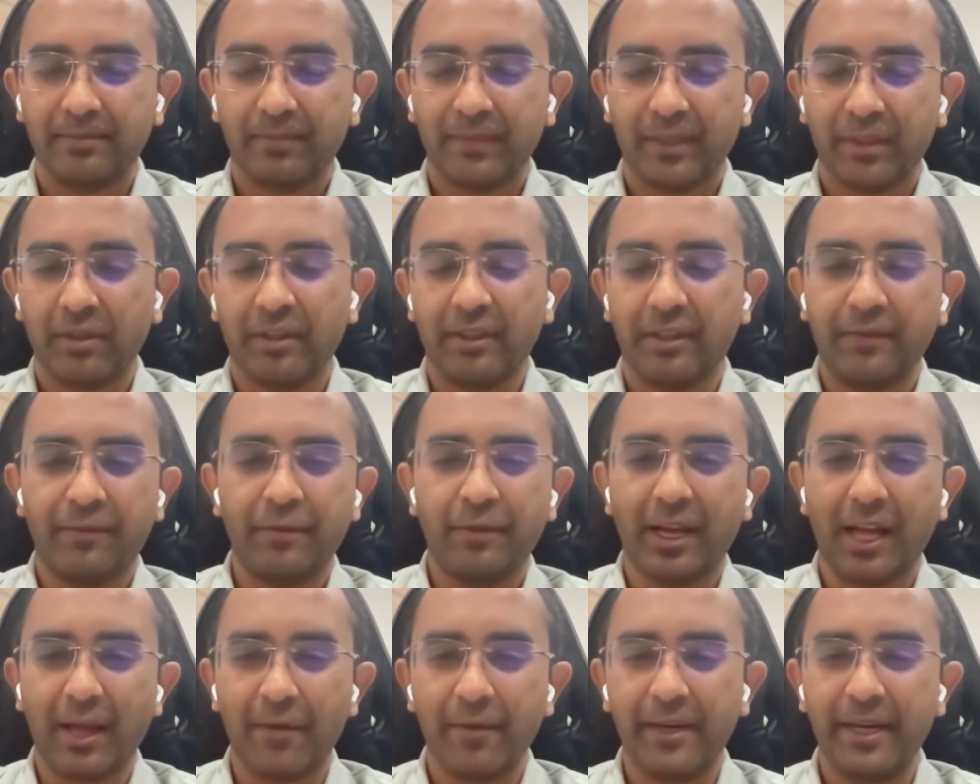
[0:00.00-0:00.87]
So if you
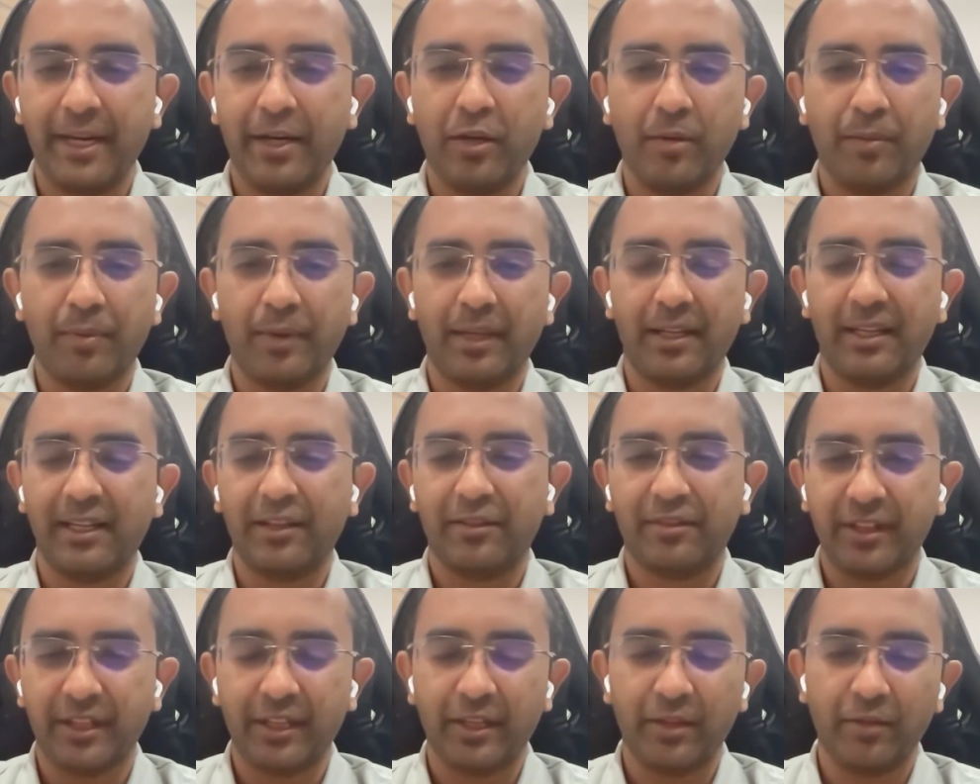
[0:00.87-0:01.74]
have a native plugin, let's
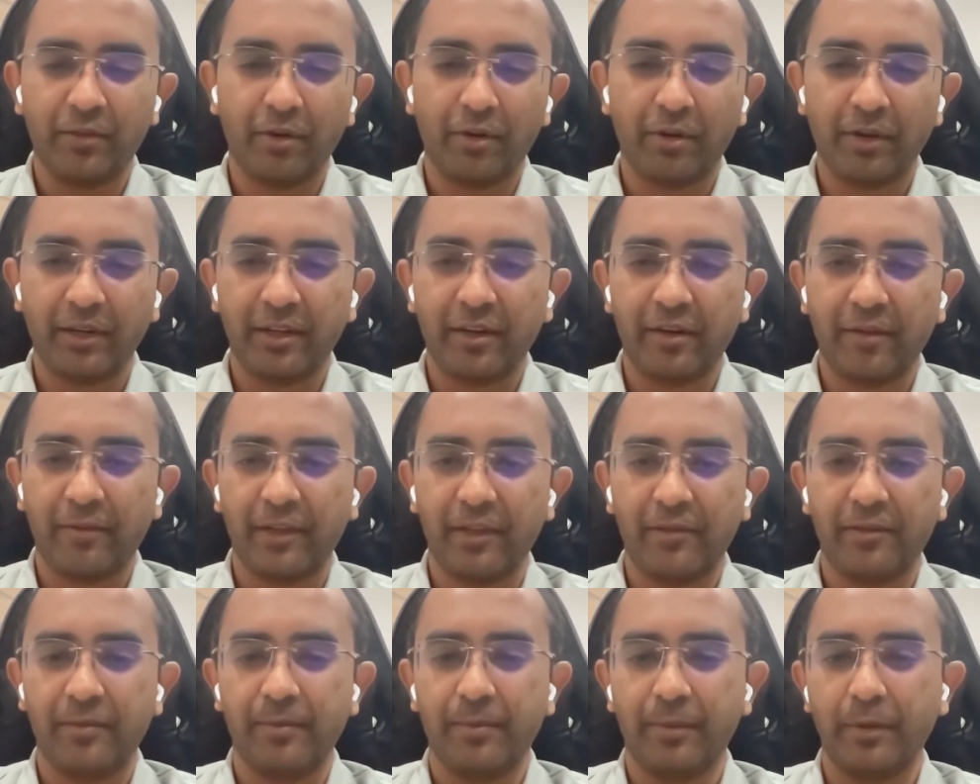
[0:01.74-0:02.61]
say you want to
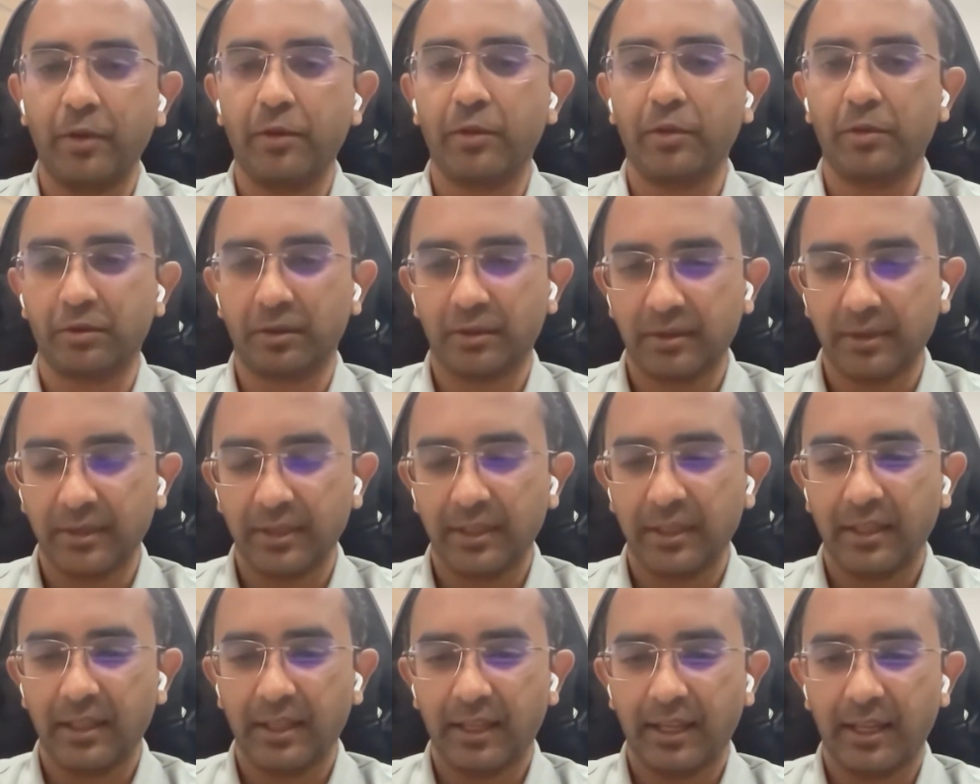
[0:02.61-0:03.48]
interface with Bluetooth,
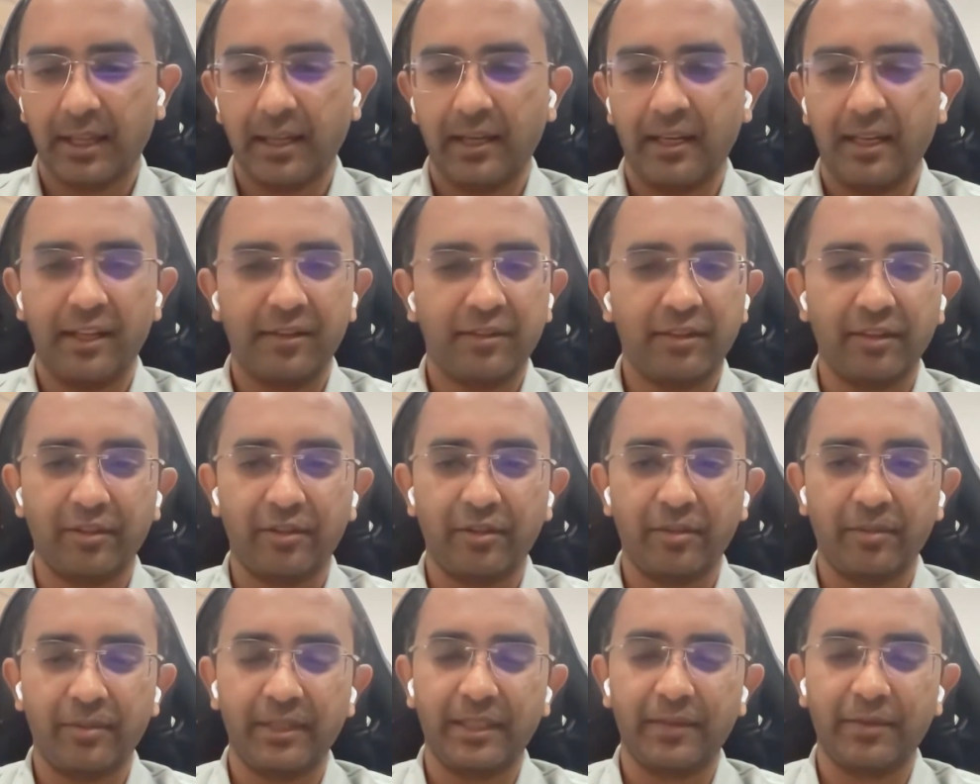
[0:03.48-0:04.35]
and let's
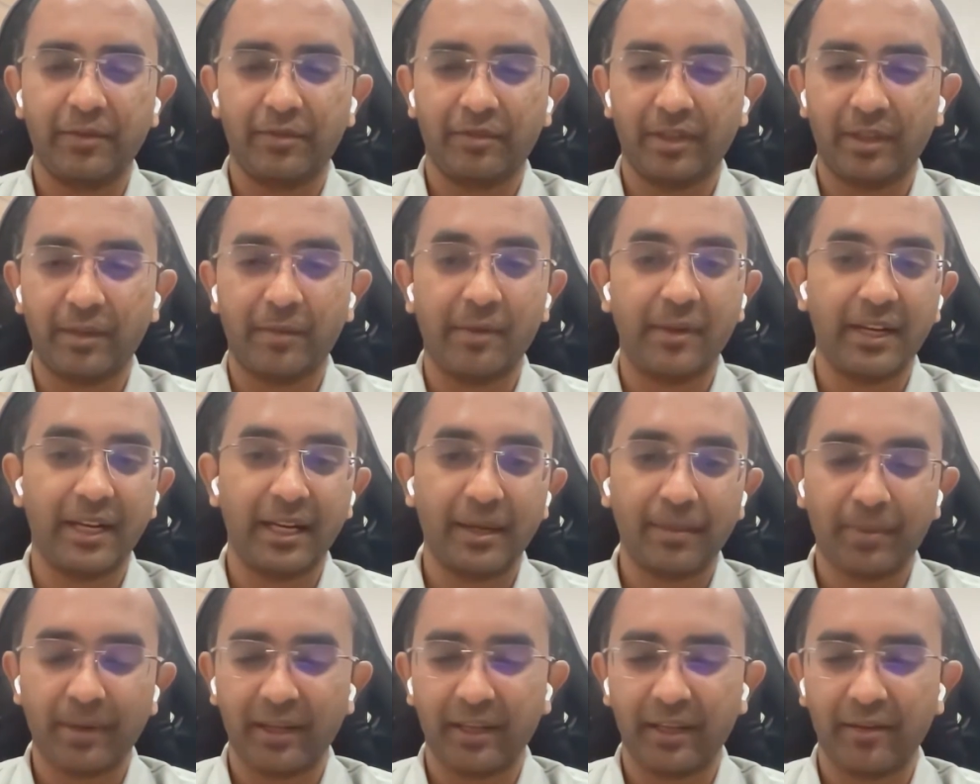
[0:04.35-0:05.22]
assume that there was never any
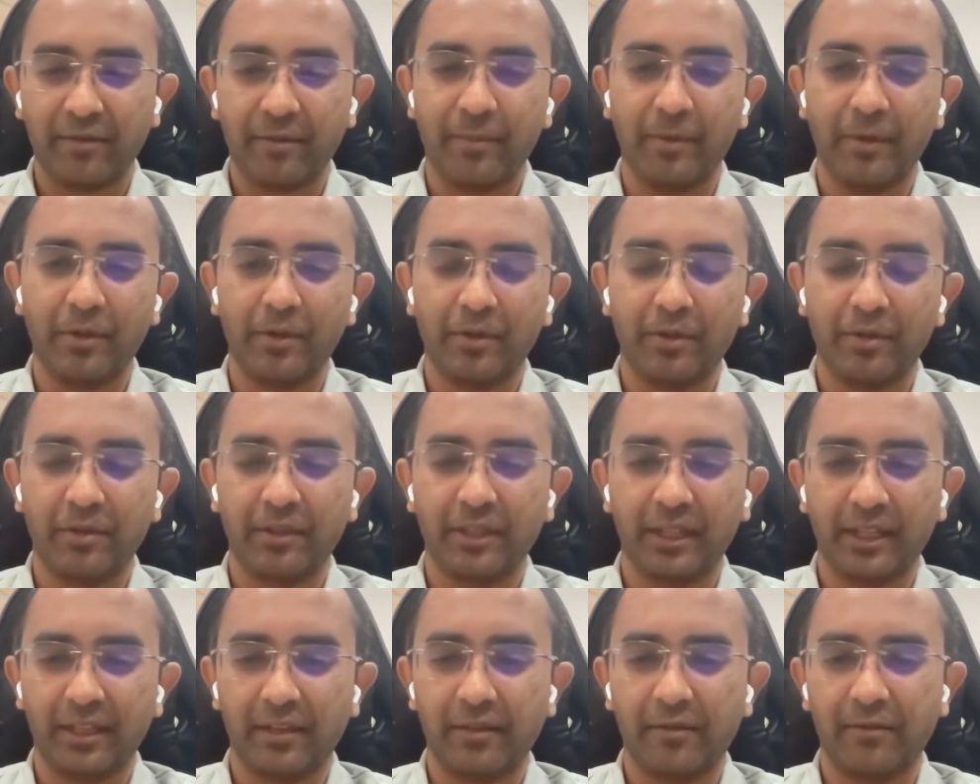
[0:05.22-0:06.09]
plugin for Bluetooth
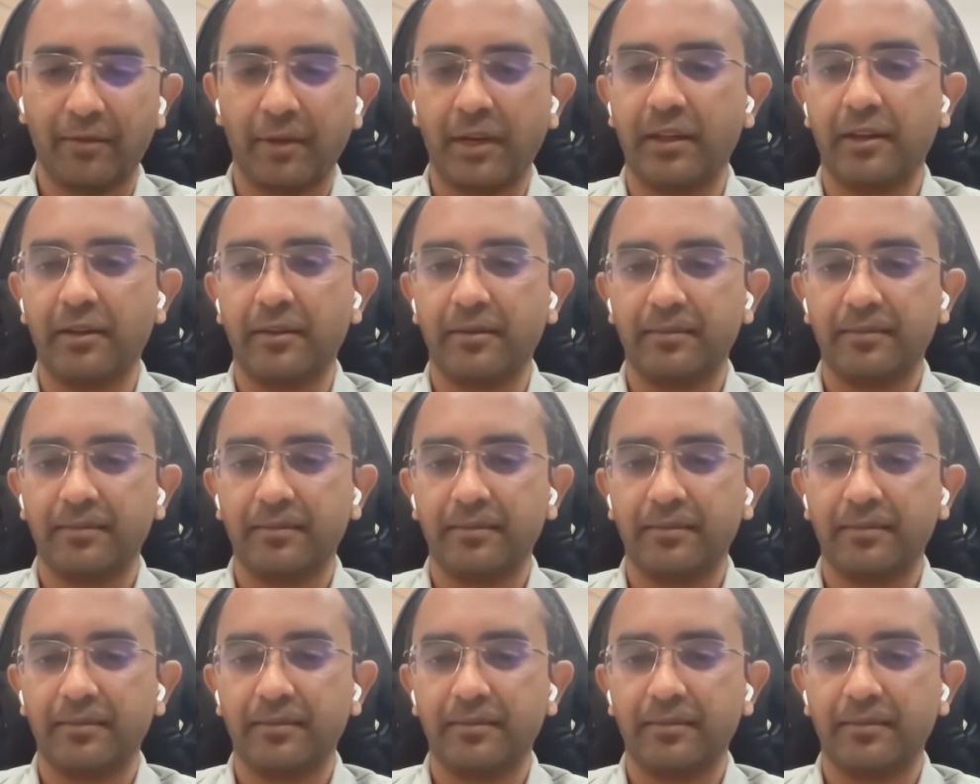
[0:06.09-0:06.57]
in Flutter.